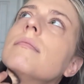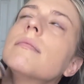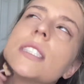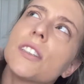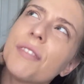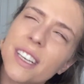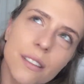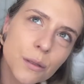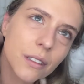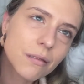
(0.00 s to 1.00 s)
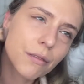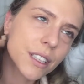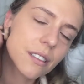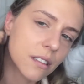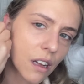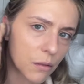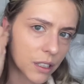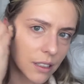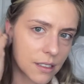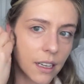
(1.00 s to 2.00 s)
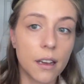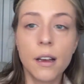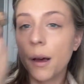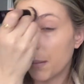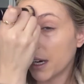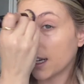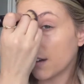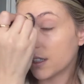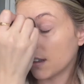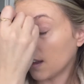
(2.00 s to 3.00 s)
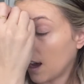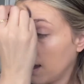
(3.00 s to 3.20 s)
Is your face right? Your face is not real estate, but it covers a lot